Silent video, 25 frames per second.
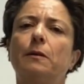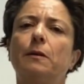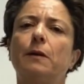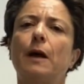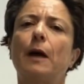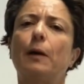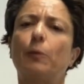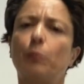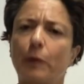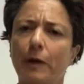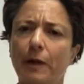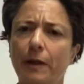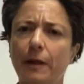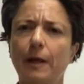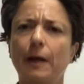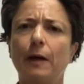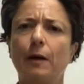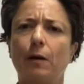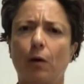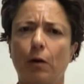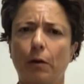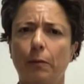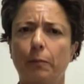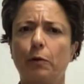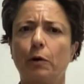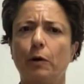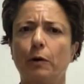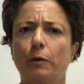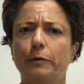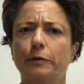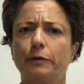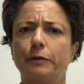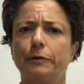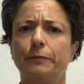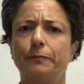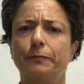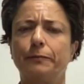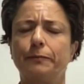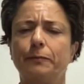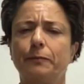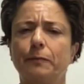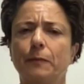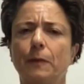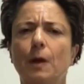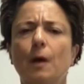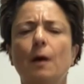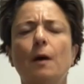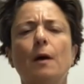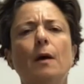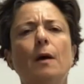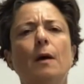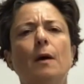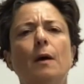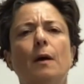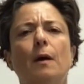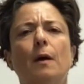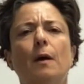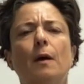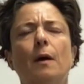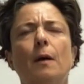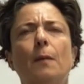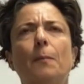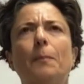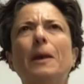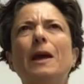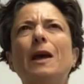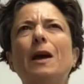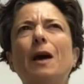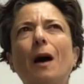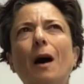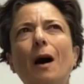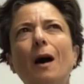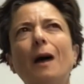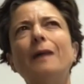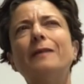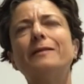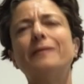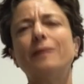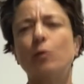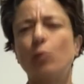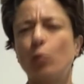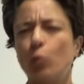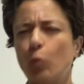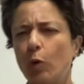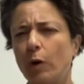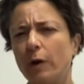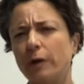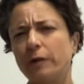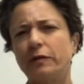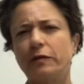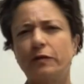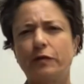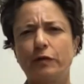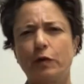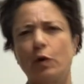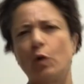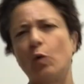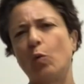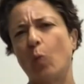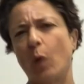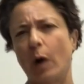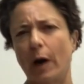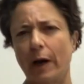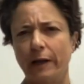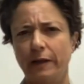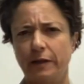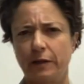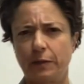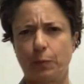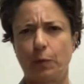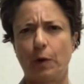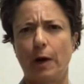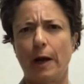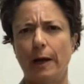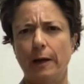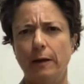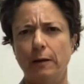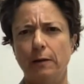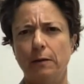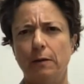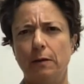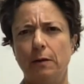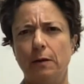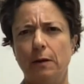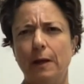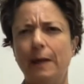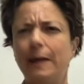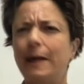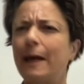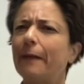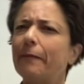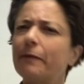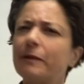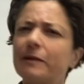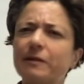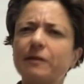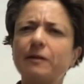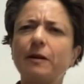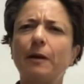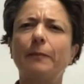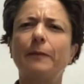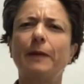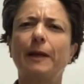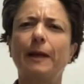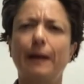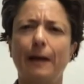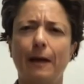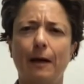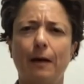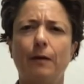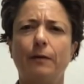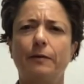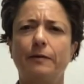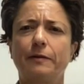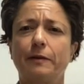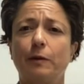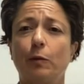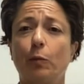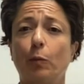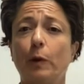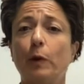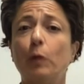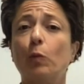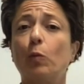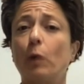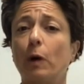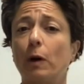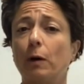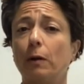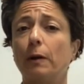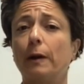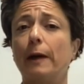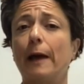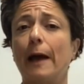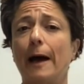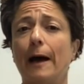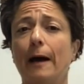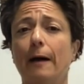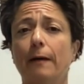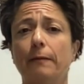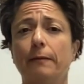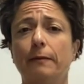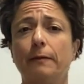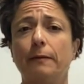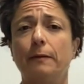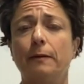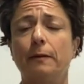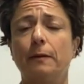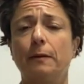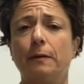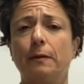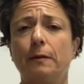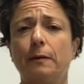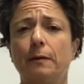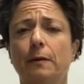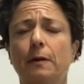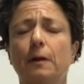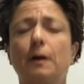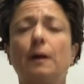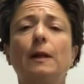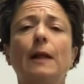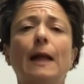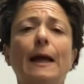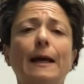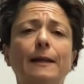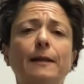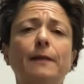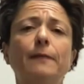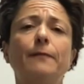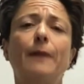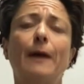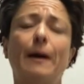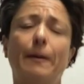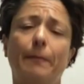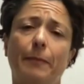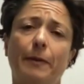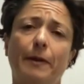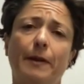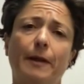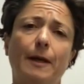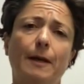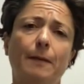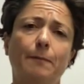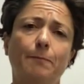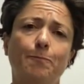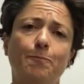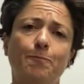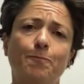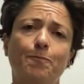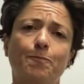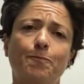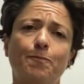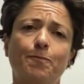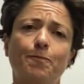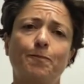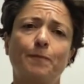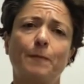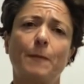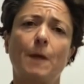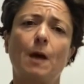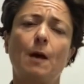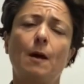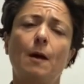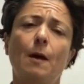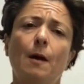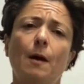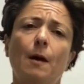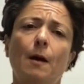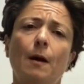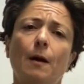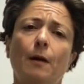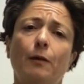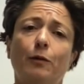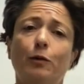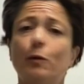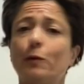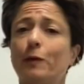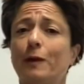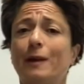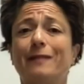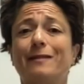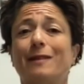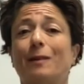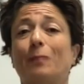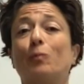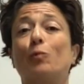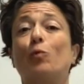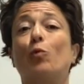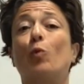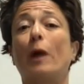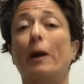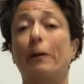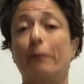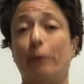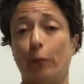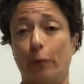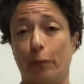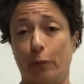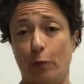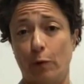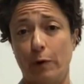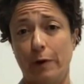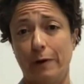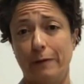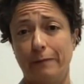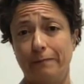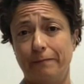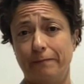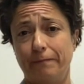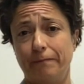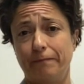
and rethink our approach. Because it was so widespread, it gave us something else that we rarely have, collective empathy. Truth is, I'm grateful for it.